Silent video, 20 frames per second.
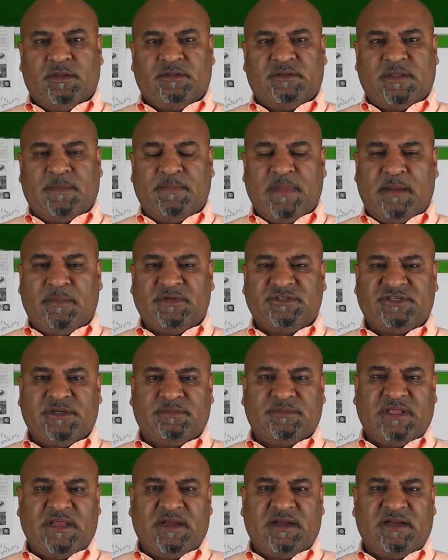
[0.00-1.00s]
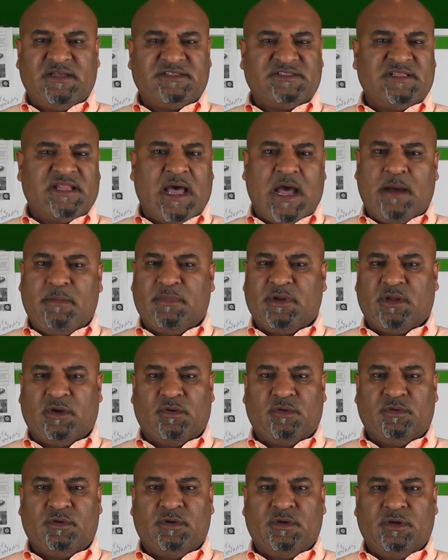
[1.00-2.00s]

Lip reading: The membership there is nominal,